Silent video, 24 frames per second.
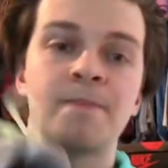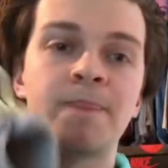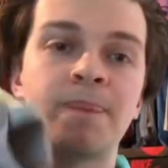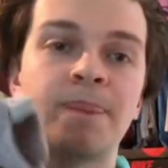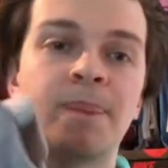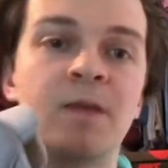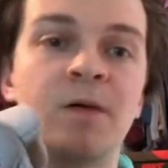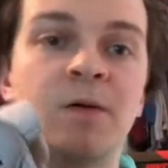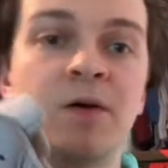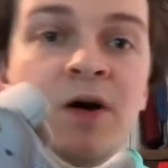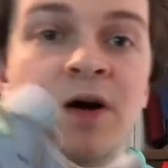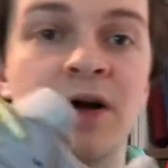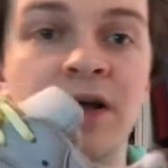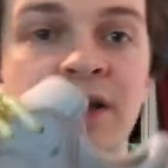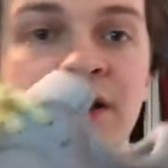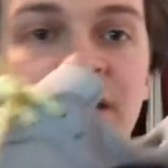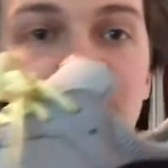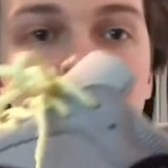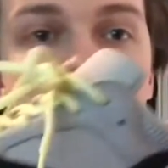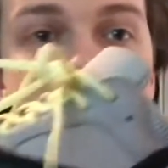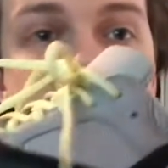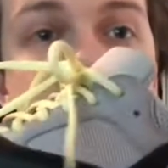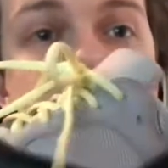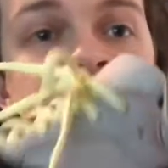But
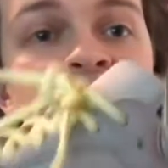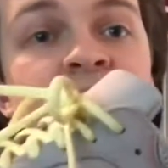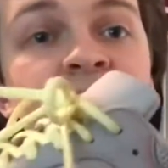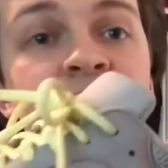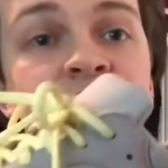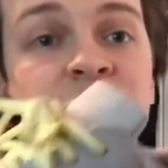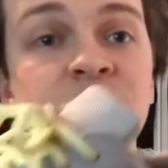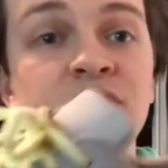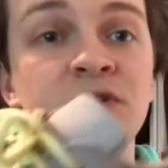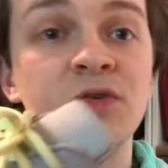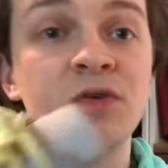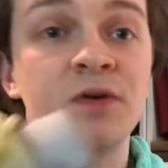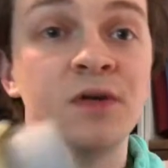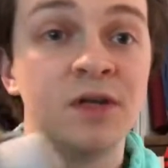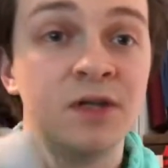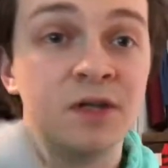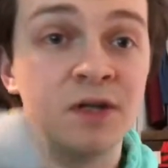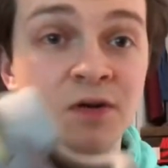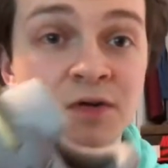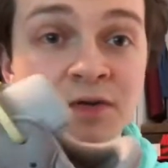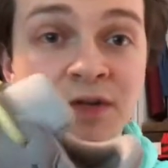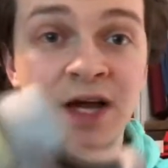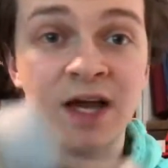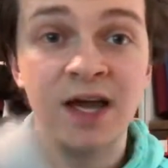excellent shoe. You
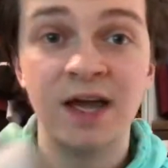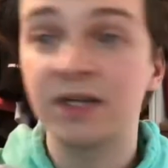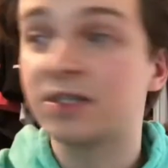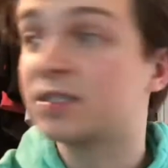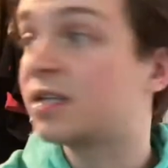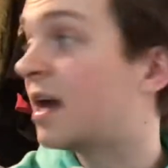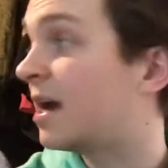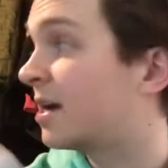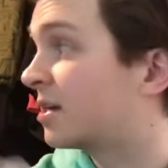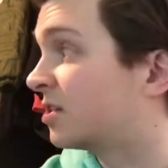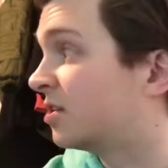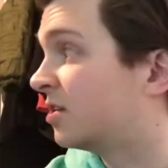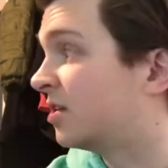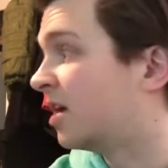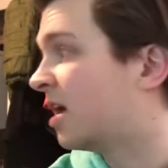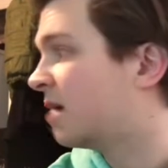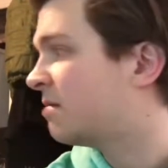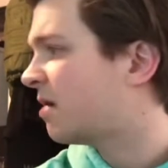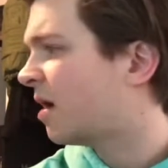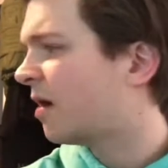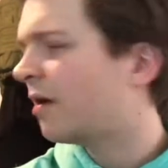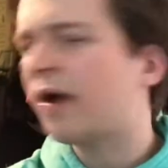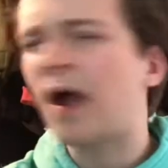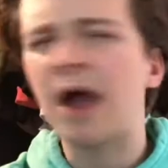know,
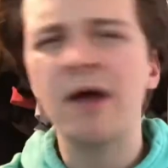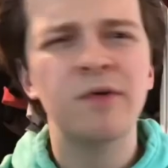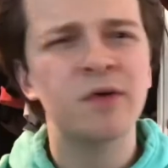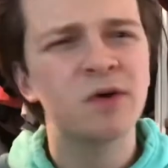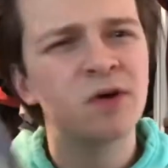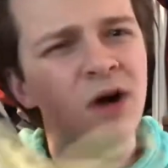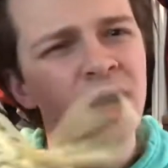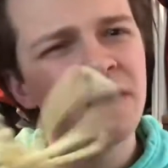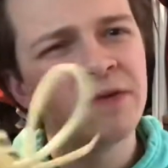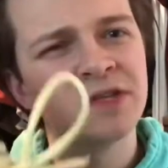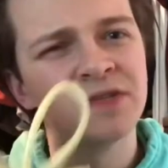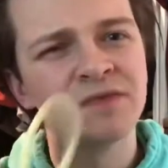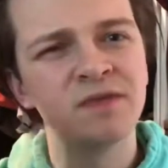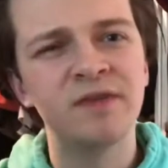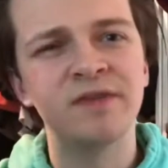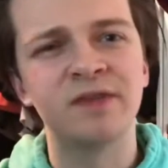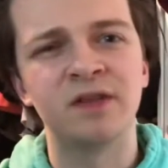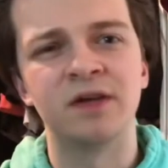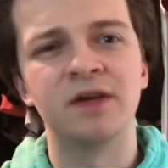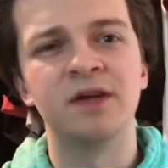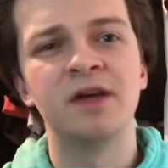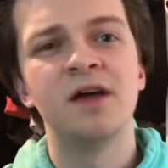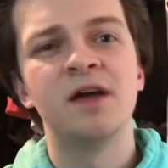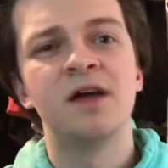I recall this
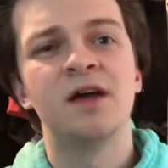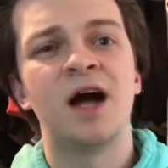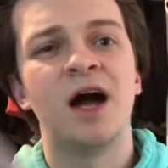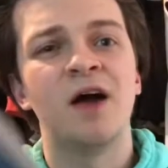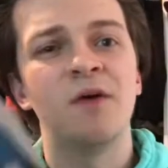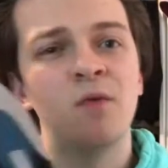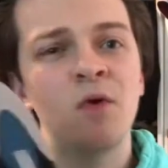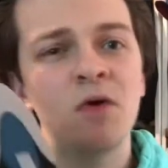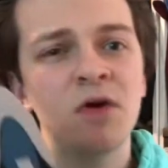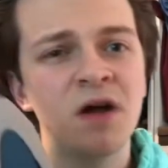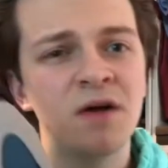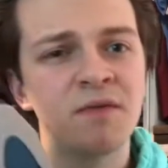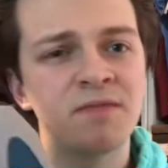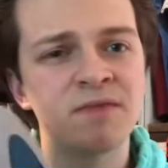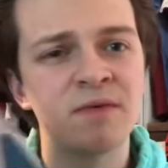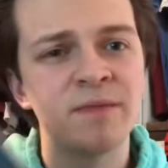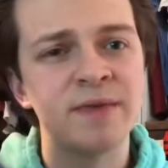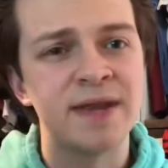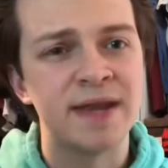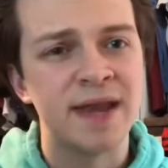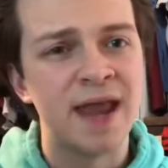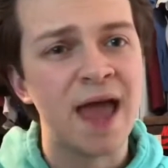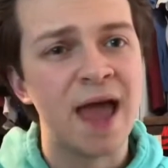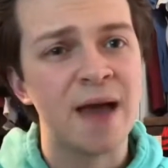vividly. I woke up from a
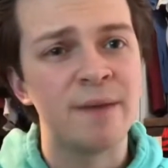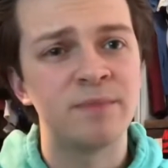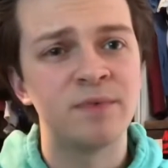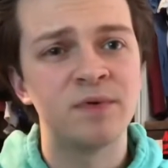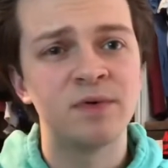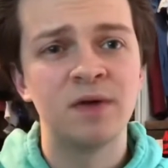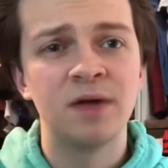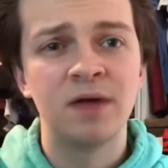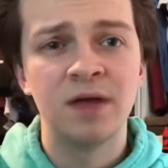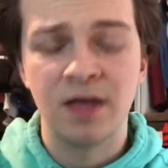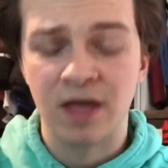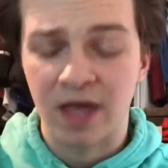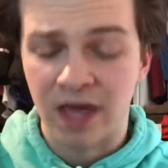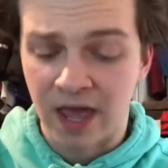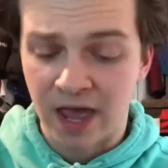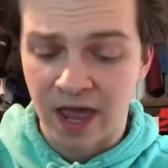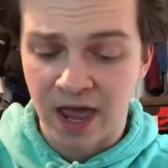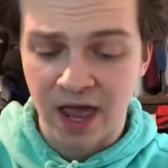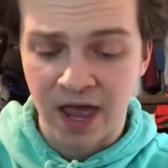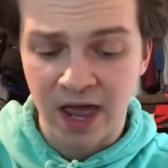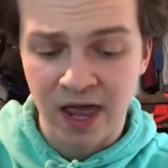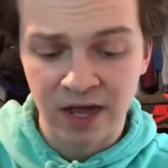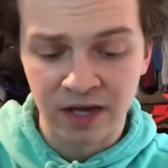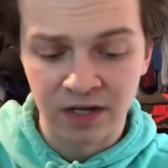nap
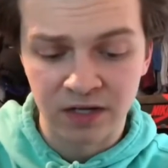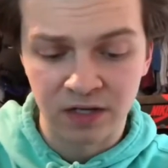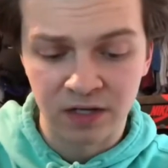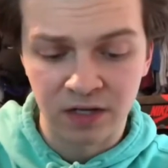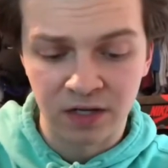and